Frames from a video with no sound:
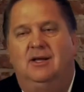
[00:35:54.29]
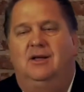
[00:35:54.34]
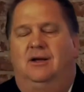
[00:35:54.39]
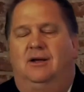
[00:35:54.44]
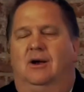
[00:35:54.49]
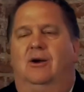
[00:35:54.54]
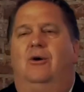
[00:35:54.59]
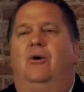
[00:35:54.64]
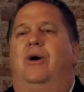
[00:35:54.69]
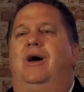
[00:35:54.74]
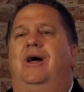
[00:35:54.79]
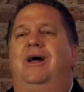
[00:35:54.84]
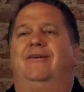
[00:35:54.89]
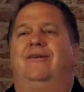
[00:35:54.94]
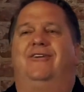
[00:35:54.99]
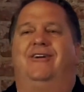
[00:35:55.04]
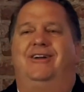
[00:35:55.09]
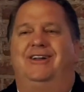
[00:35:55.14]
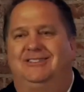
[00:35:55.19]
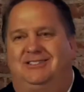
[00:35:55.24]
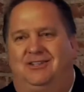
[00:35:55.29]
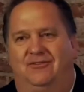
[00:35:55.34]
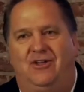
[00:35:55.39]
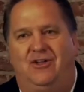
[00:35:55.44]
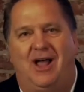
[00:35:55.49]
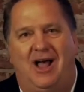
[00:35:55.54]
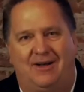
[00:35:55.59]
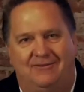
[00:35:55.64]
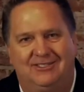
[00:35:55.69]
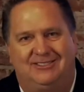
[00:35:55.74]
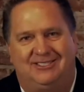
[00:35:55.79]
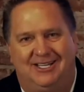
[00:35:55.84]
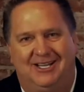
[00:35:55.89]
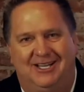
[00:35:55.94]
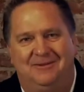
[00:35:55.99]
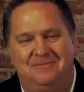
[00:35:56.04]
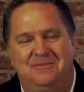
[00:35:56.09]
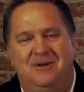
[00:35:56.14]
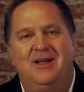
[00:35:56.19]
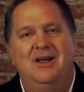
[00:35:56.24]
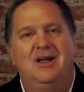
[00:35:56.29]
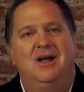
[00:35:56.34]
or whatever it is if you have a team.